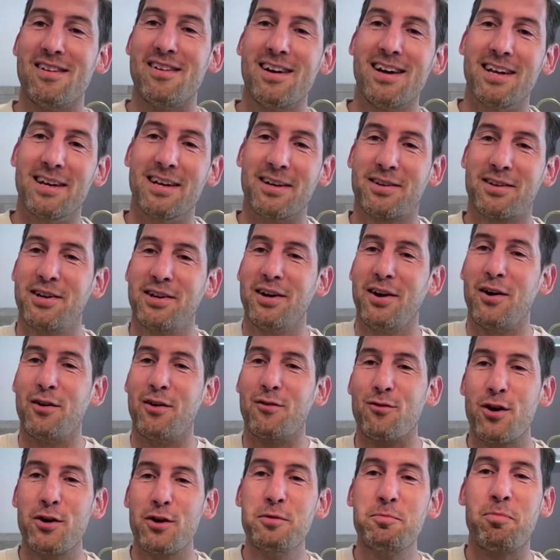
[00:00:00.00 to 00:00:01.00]
right. Cool.
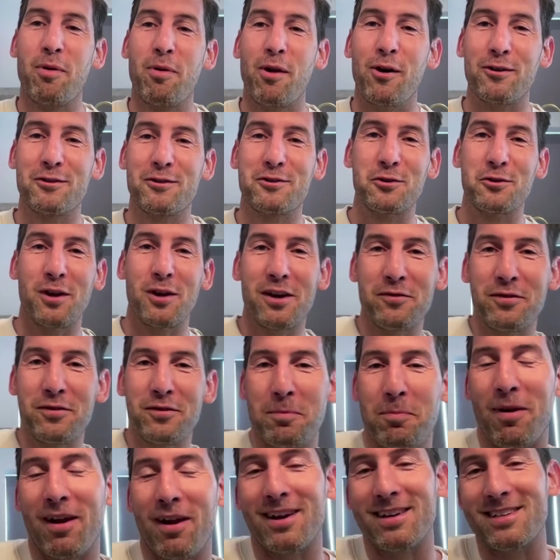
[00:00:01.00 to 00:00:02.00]
Roadblocks all over the
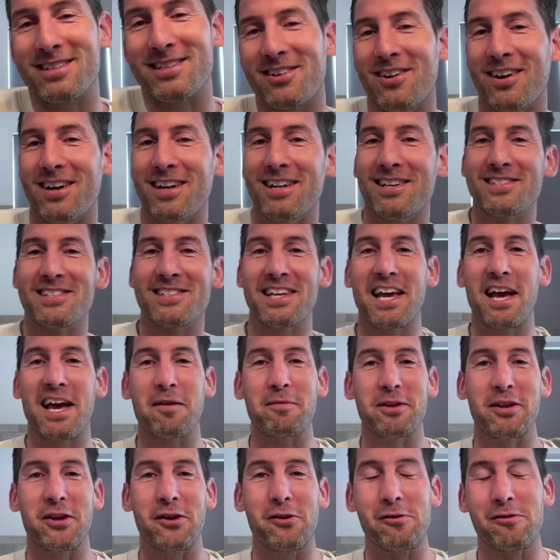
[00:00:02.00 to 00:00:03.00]
place. All right. Let's see how
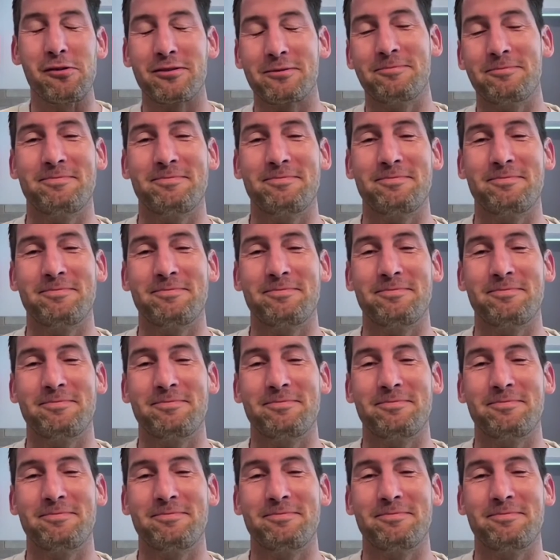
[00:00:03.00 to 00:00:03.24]
we do.